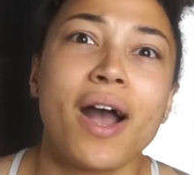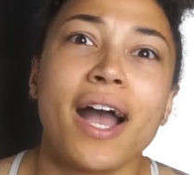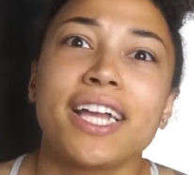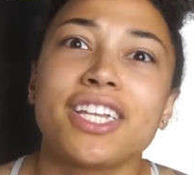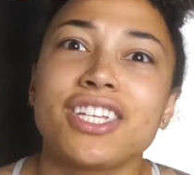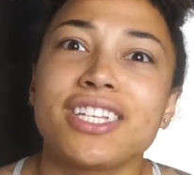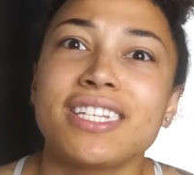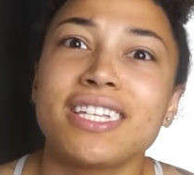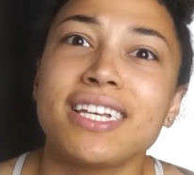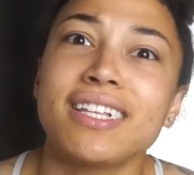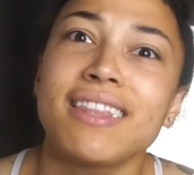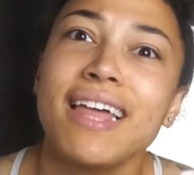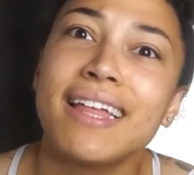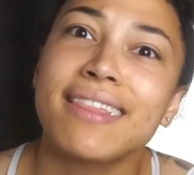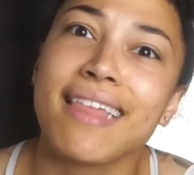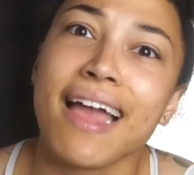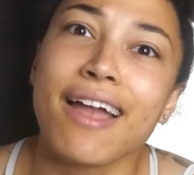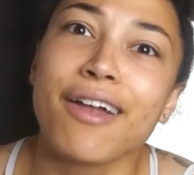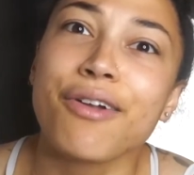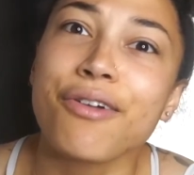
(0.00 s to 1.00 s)
I just need like
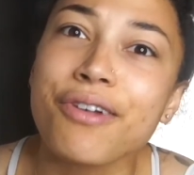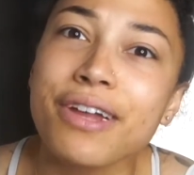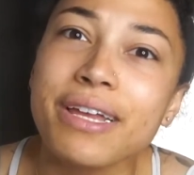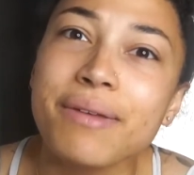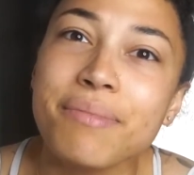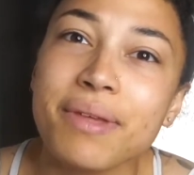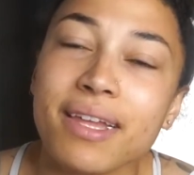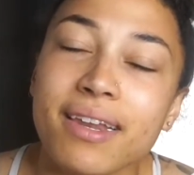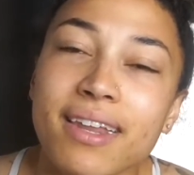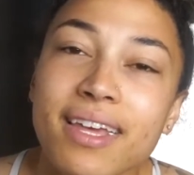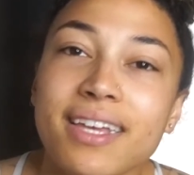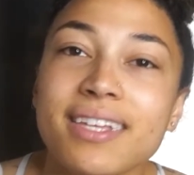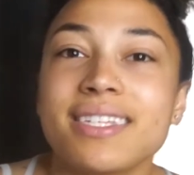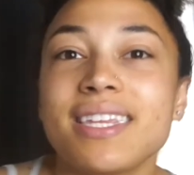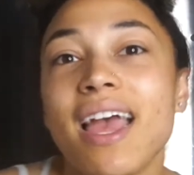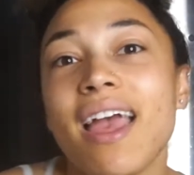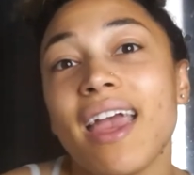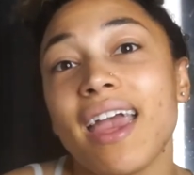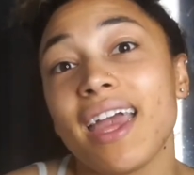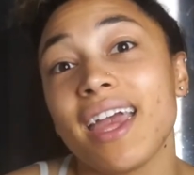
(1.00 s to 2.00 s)
that creaminess,
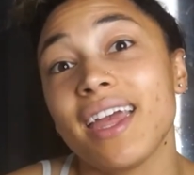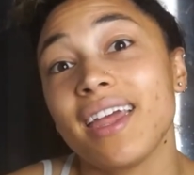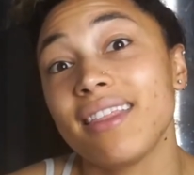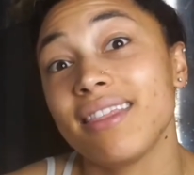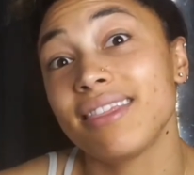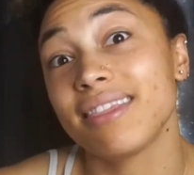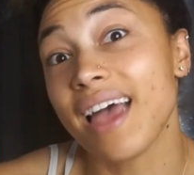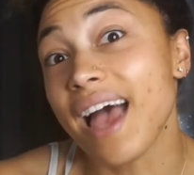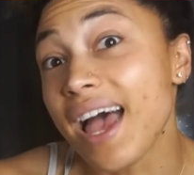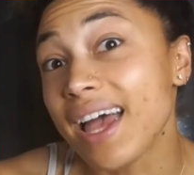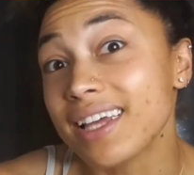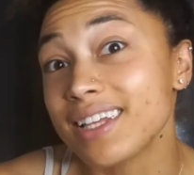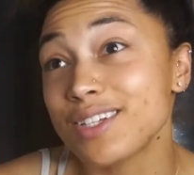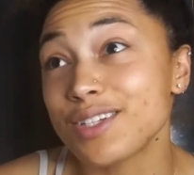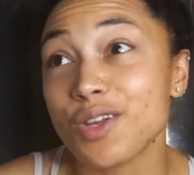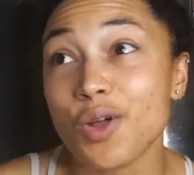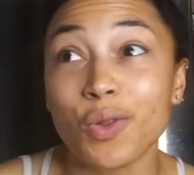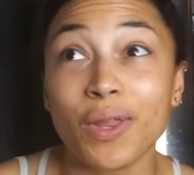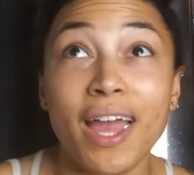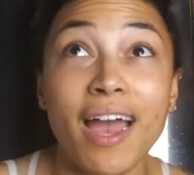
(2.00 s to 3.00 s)
and that is
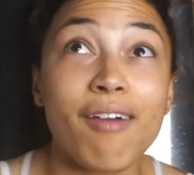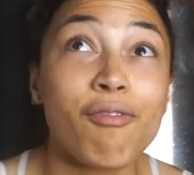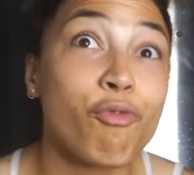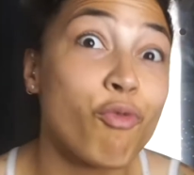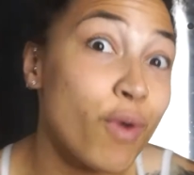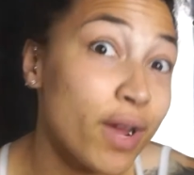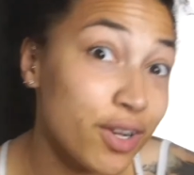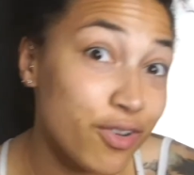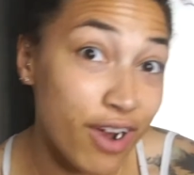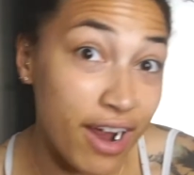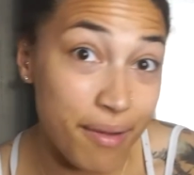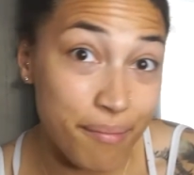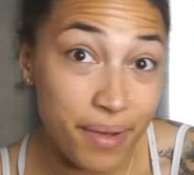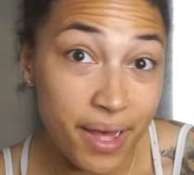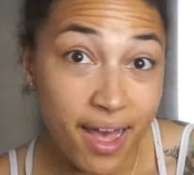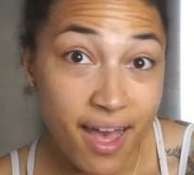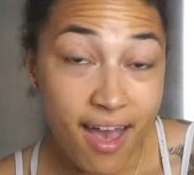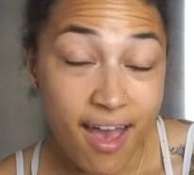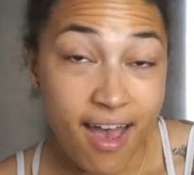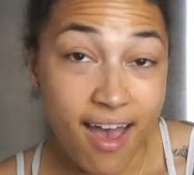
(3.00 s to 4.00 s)
only have 1 gram
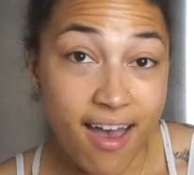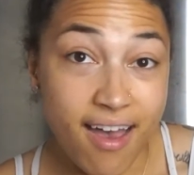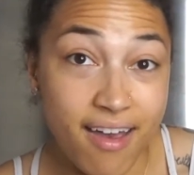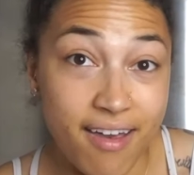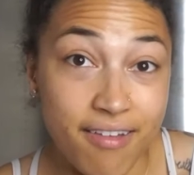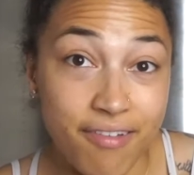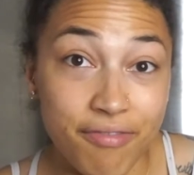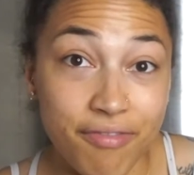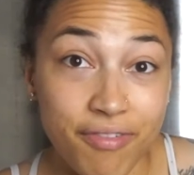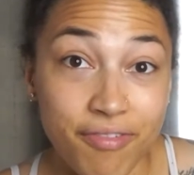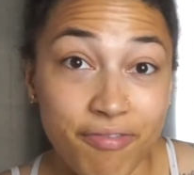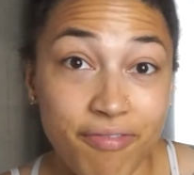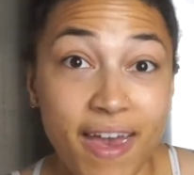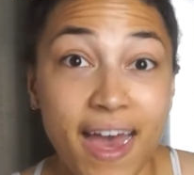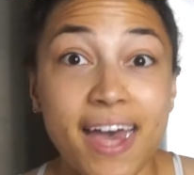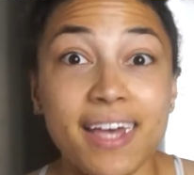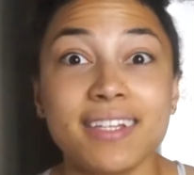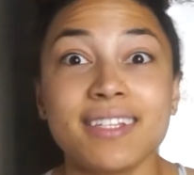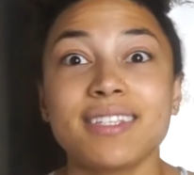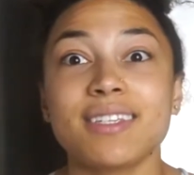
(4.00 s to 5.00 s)
of
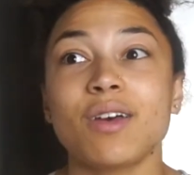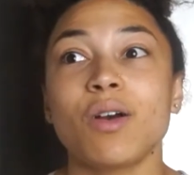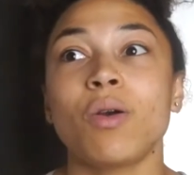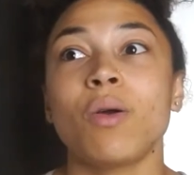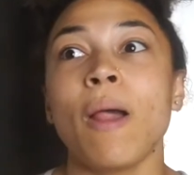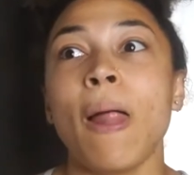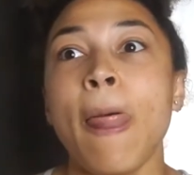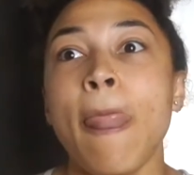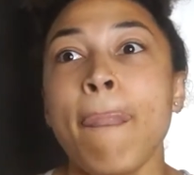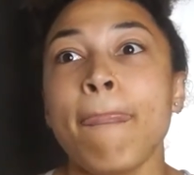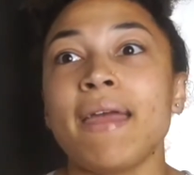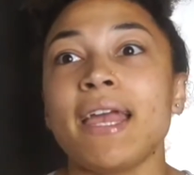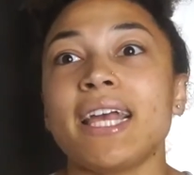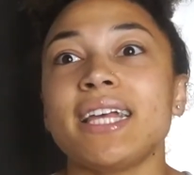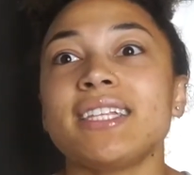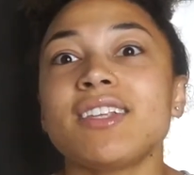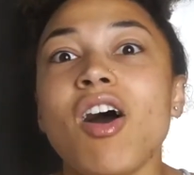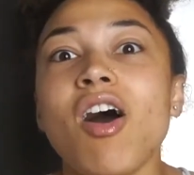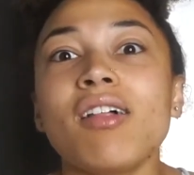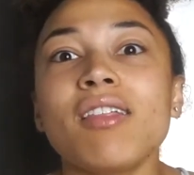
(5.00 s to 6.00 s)
fat. So
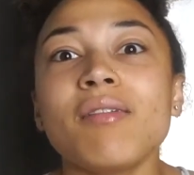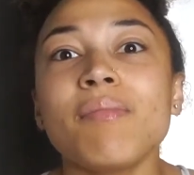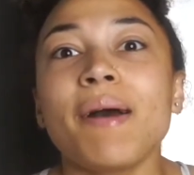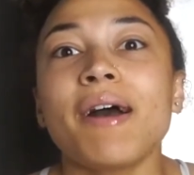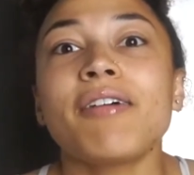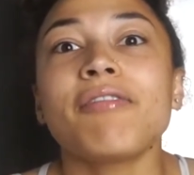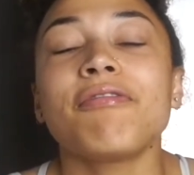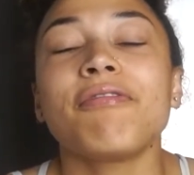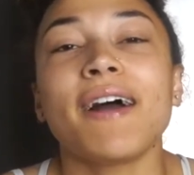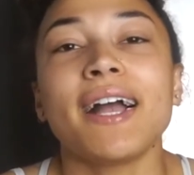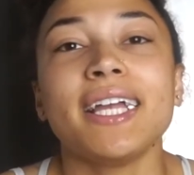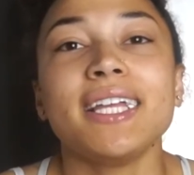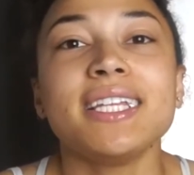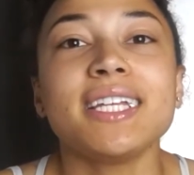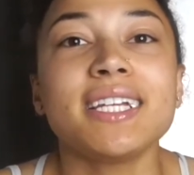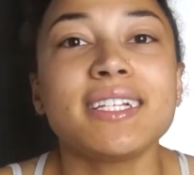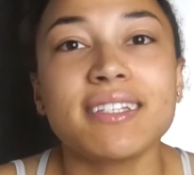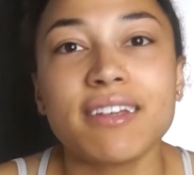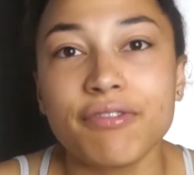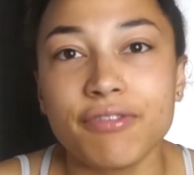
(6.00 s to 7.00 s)
it's all about
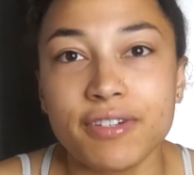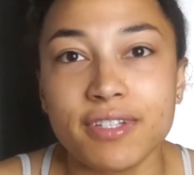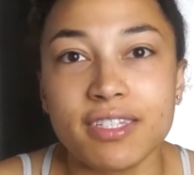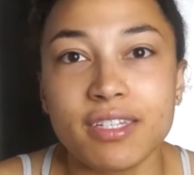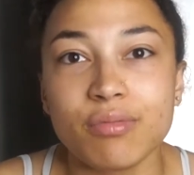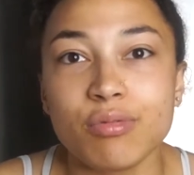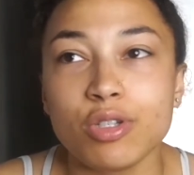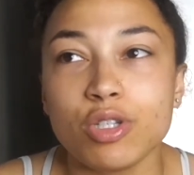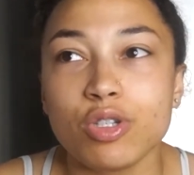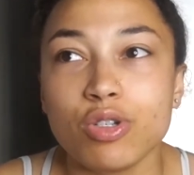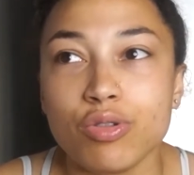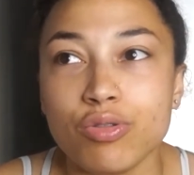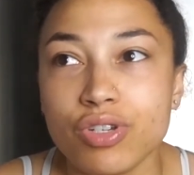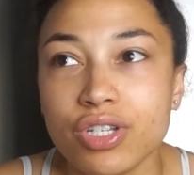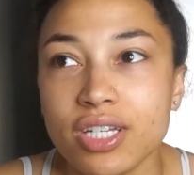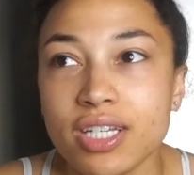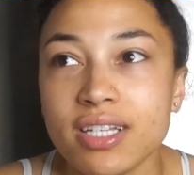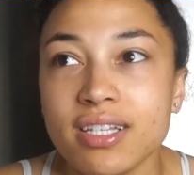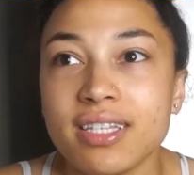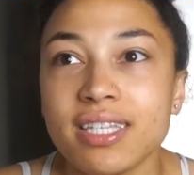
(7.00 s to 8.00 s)
finding different
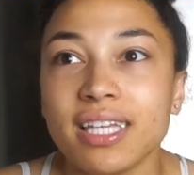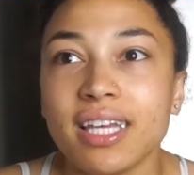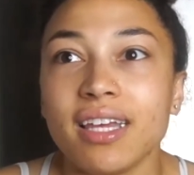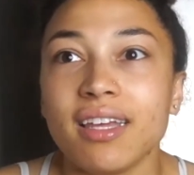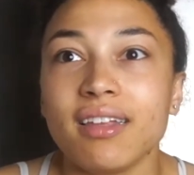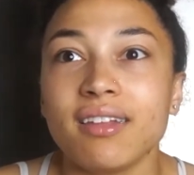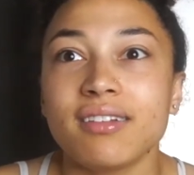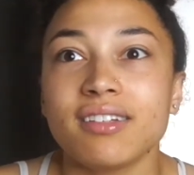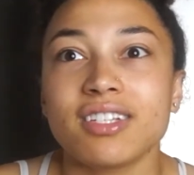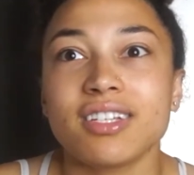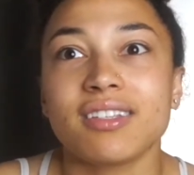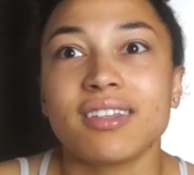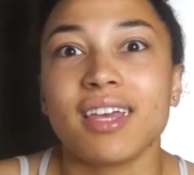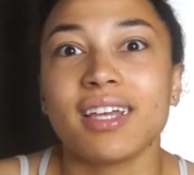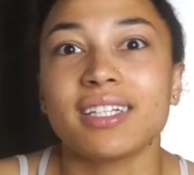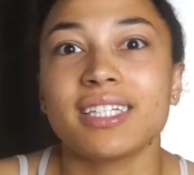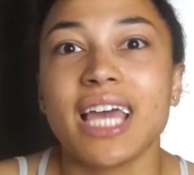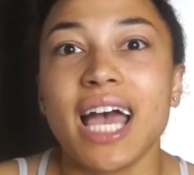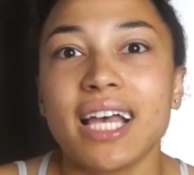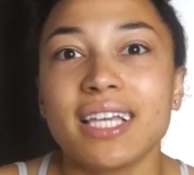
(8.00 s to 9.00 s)
substitutions and just like
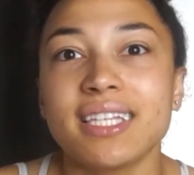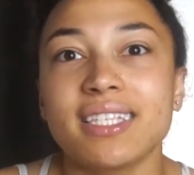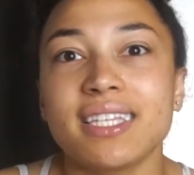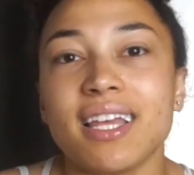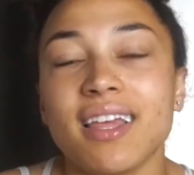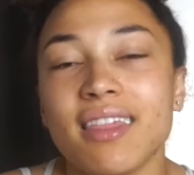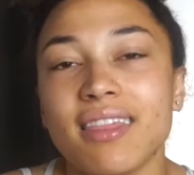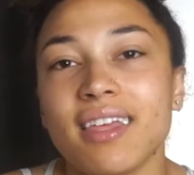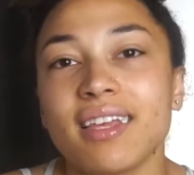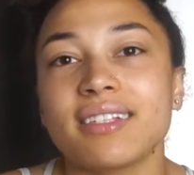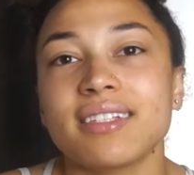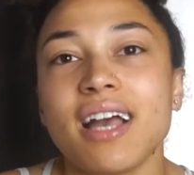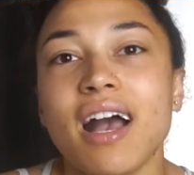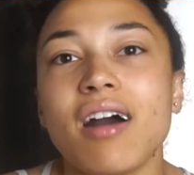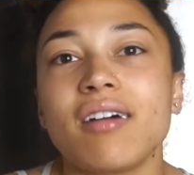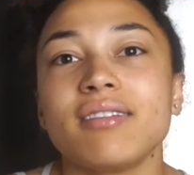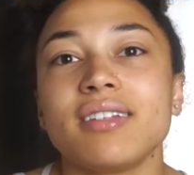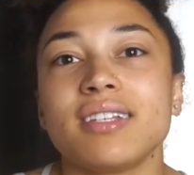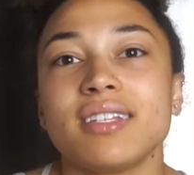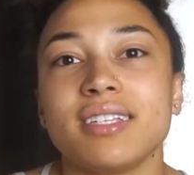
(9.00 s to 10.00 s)
testing things
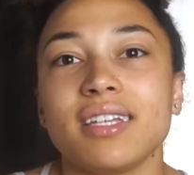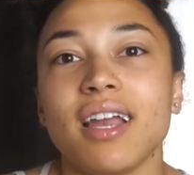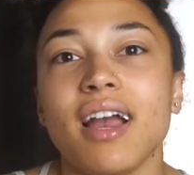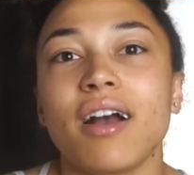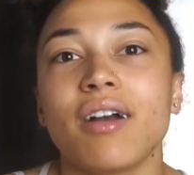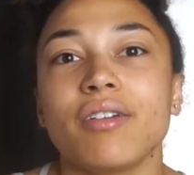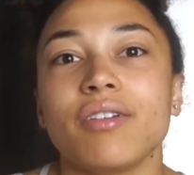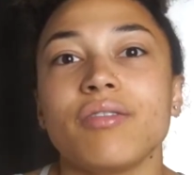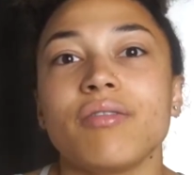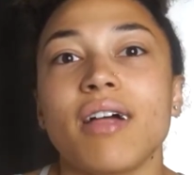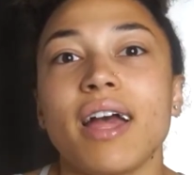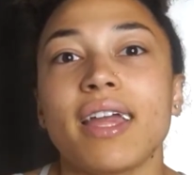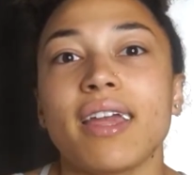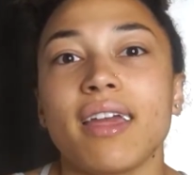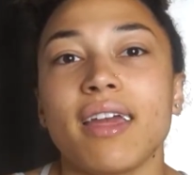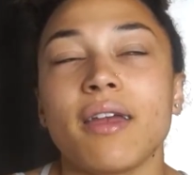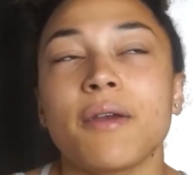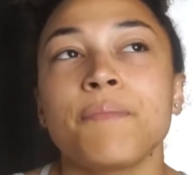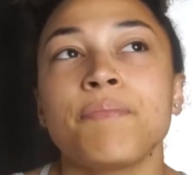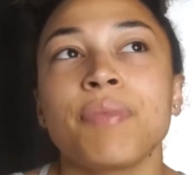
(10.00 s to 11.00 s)
out to see how you like
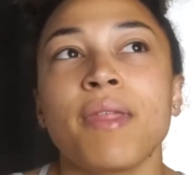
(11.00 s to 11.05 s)
it.